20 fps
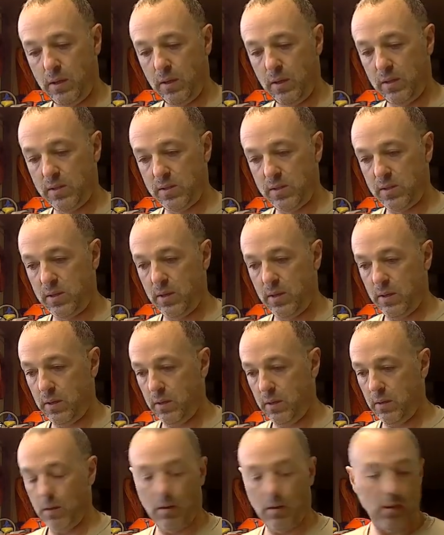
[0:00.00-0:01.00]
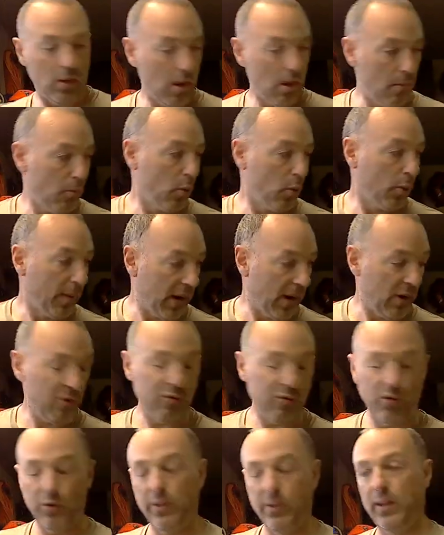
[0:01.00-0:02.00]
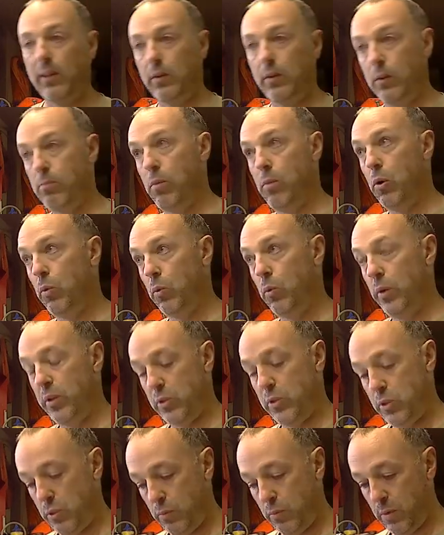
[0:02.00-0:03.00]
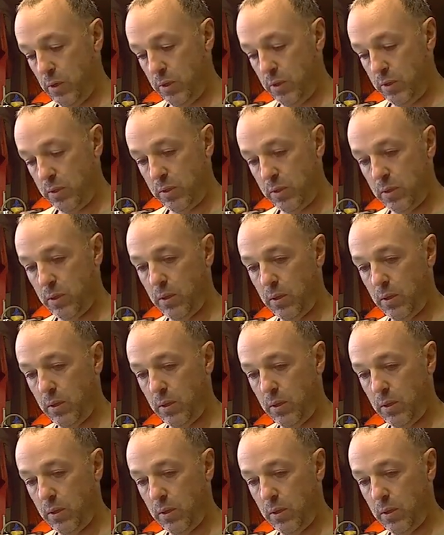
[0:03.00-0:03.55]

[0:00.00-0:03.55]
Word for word: It's uh, a lot more powerful than that little boat winch was.